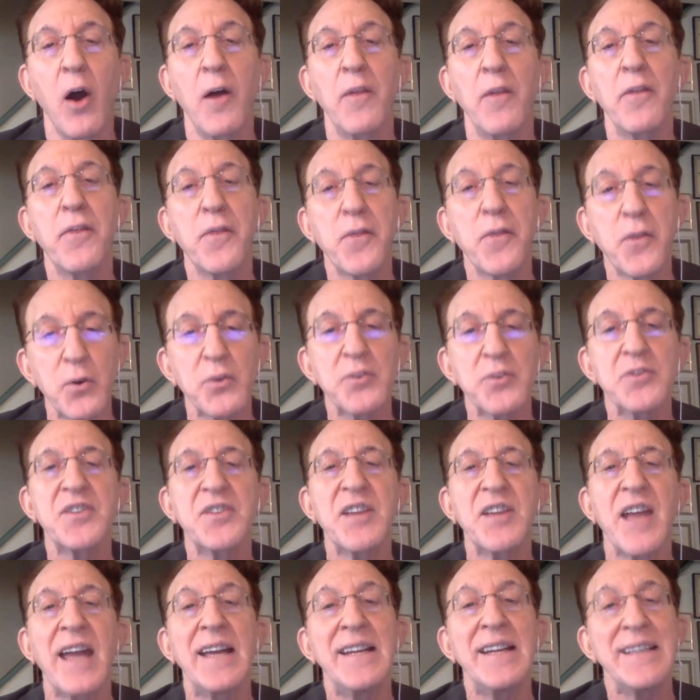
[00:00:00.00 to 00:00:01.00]
On
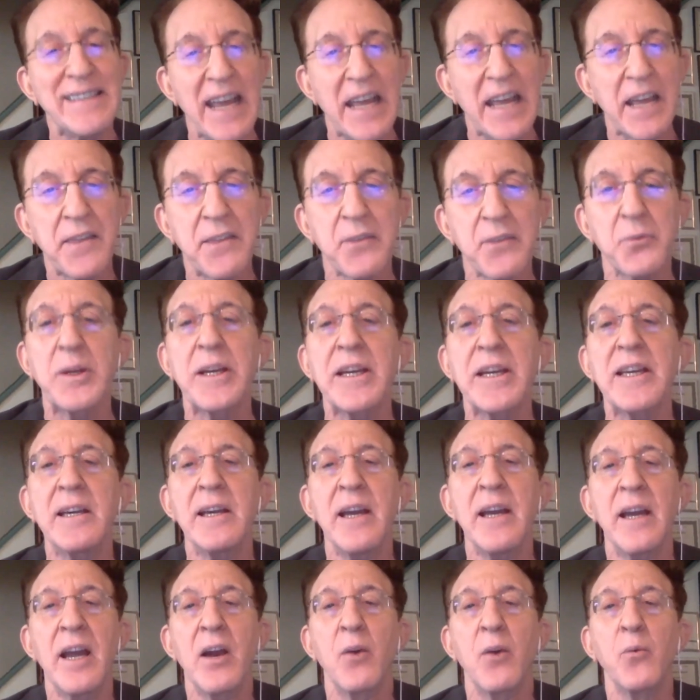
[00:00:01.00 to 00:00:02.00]
Thursday, day
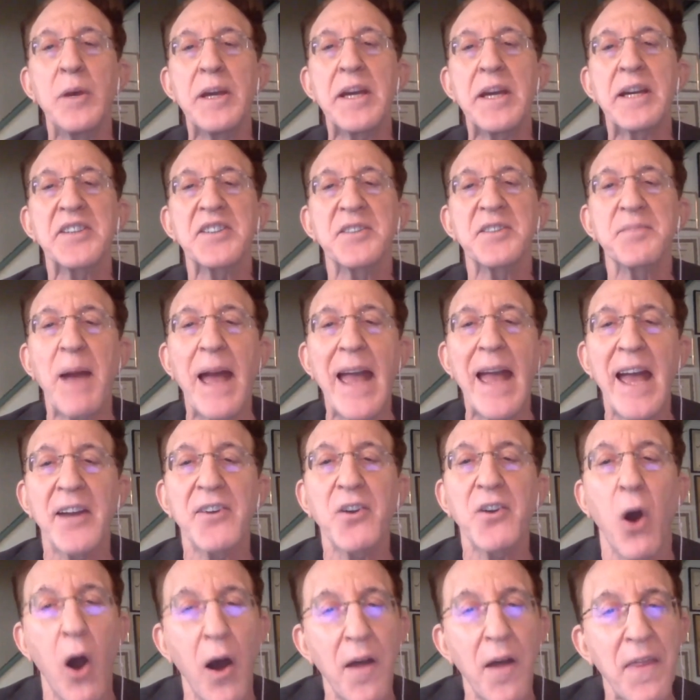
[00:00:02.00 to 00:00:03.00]
three, we
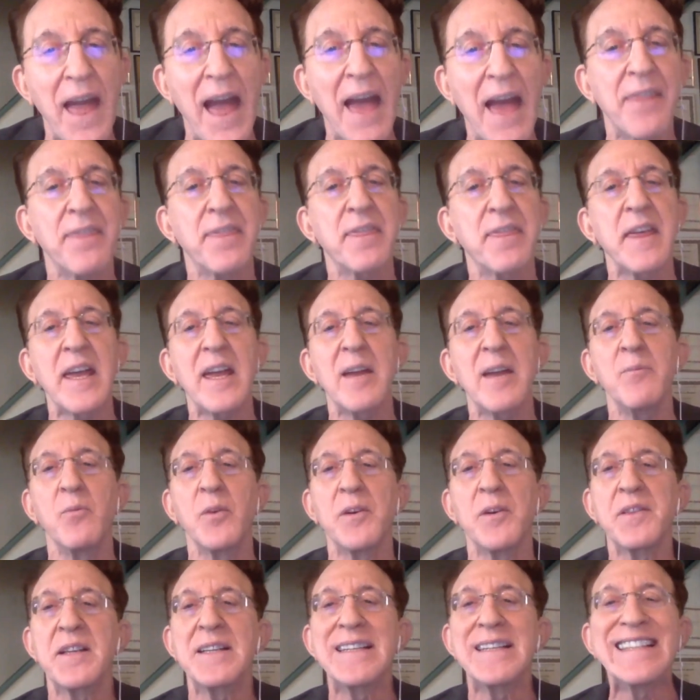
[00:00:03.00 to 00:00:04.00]
expand on that
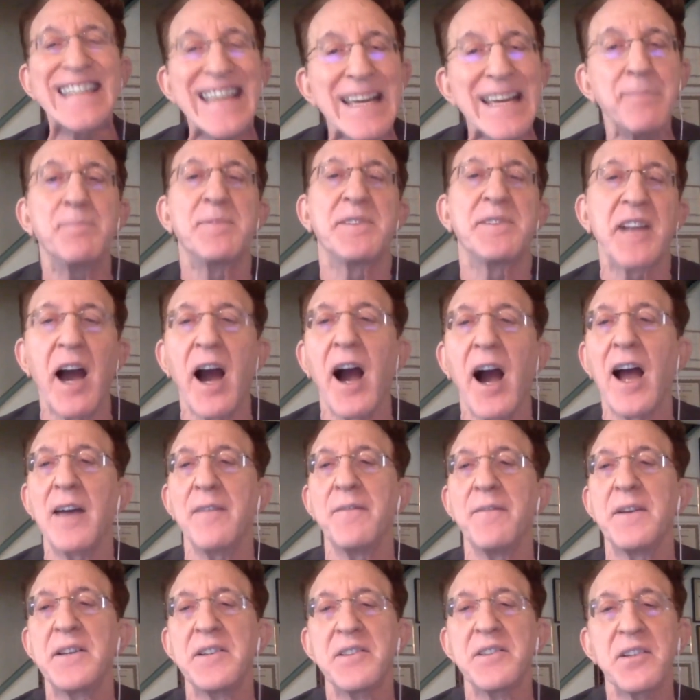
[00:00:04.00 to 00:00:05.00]
theme with a deep
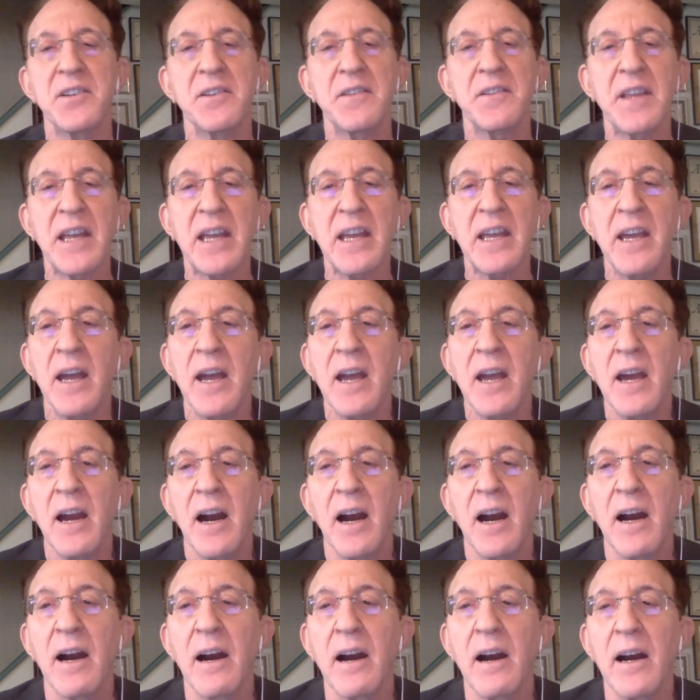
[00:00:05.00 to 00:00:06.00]
dive into the
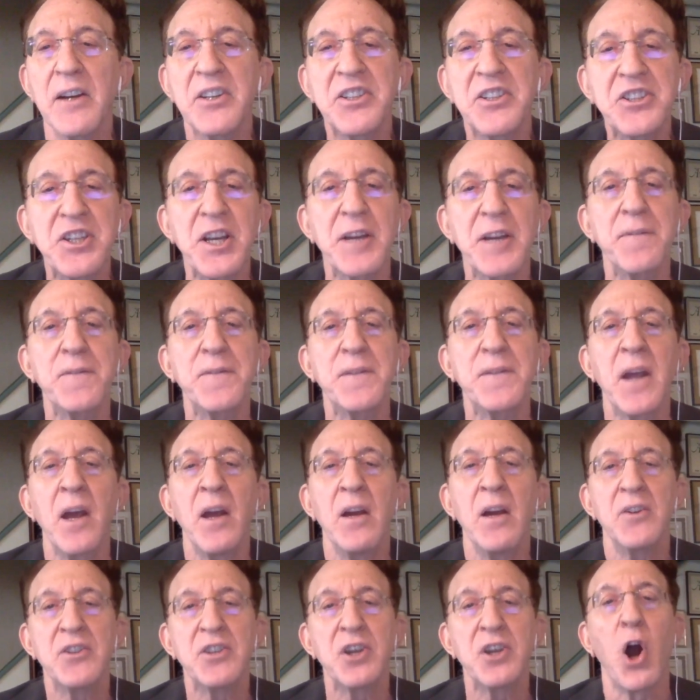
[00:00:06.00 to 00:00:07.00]
shift
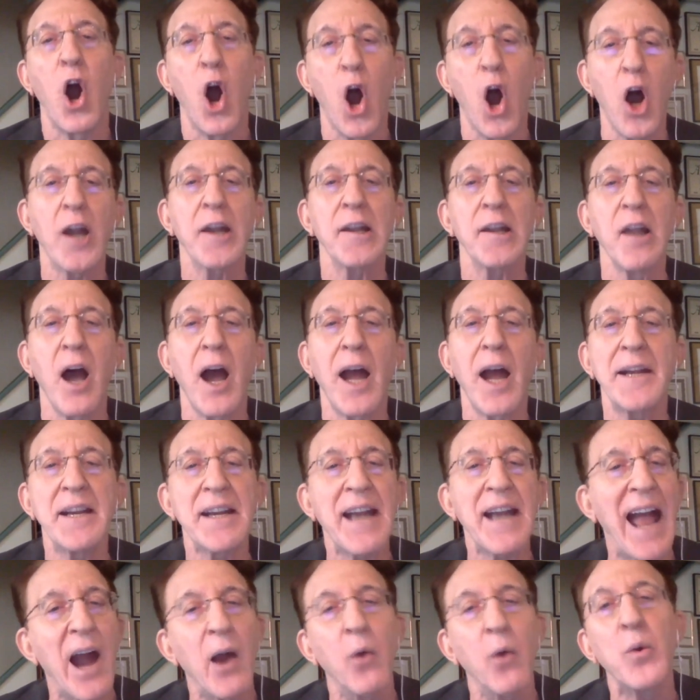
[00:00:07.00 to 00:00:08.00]
to online
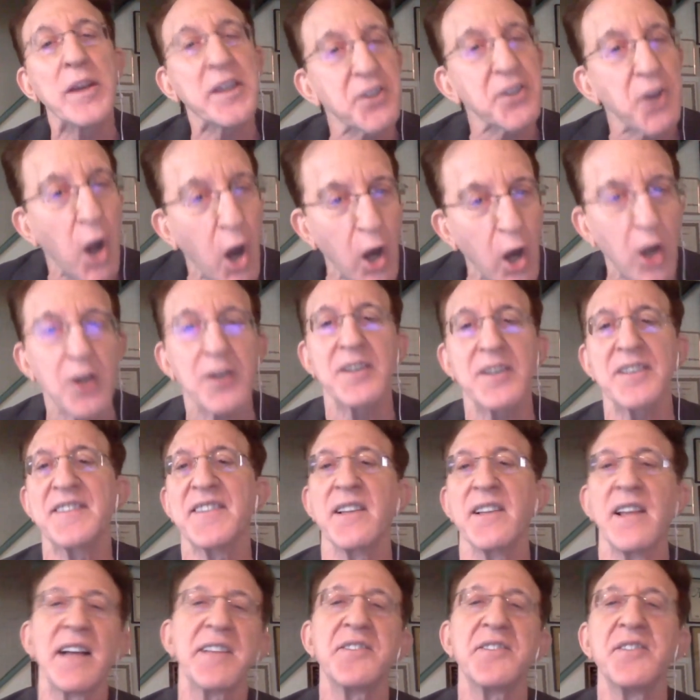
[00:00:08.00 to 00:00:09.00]
and how we can harness
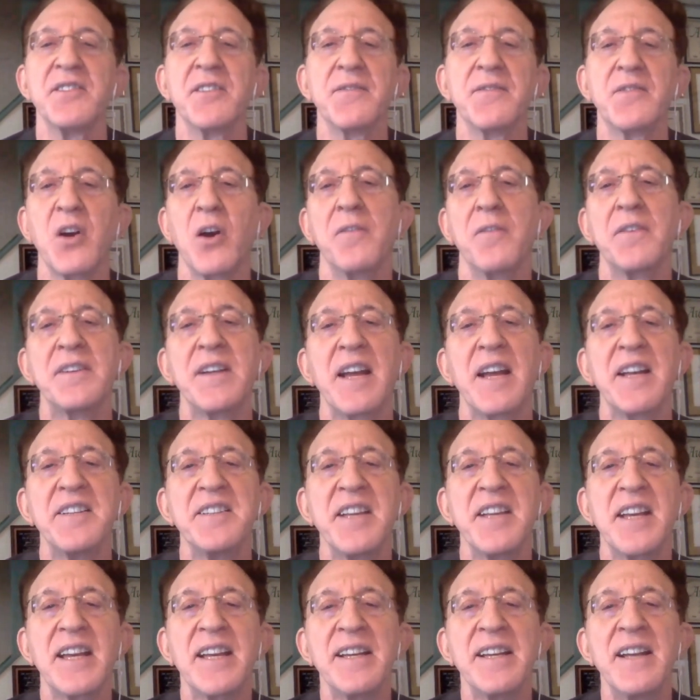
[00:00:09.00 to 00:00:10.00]
the lessons of
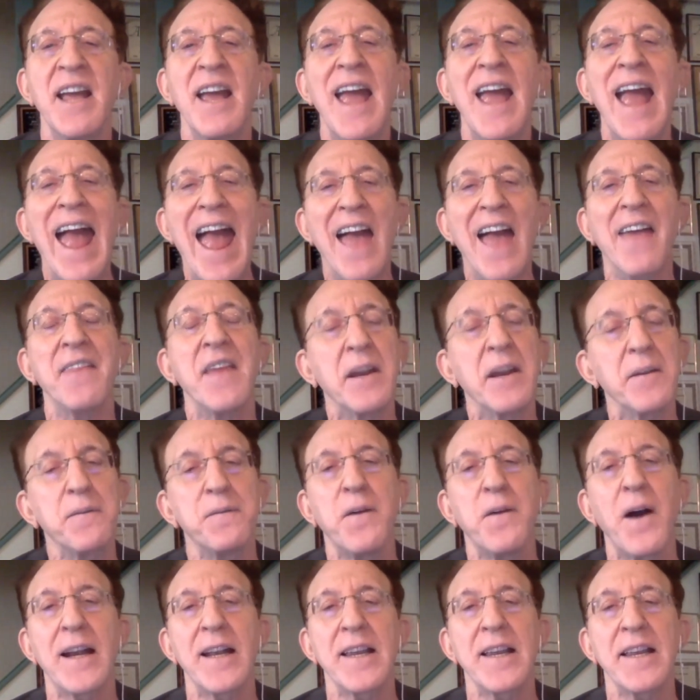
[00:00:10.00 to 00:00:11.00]
COVID-19. And then
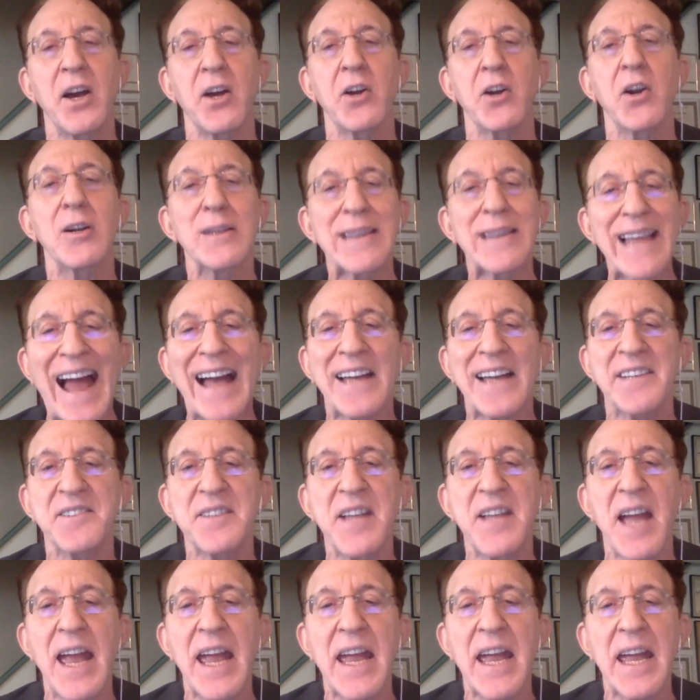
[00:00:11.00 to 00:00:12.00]
finally, on our
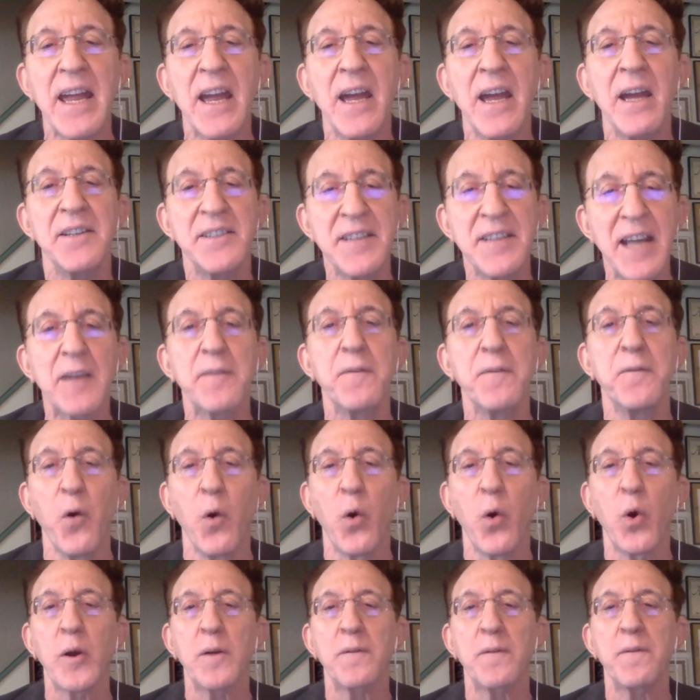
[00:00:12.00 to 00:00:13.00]
last day, day
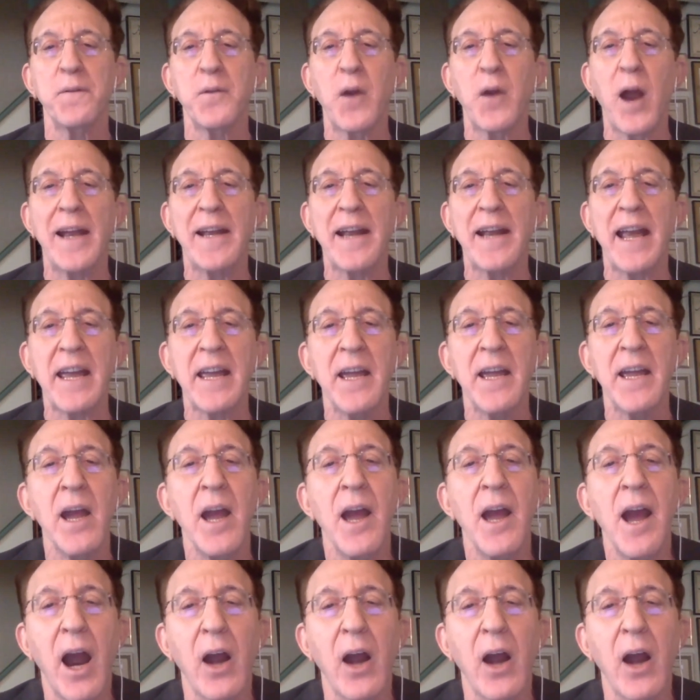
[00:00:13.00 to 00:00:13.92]
four, Friday,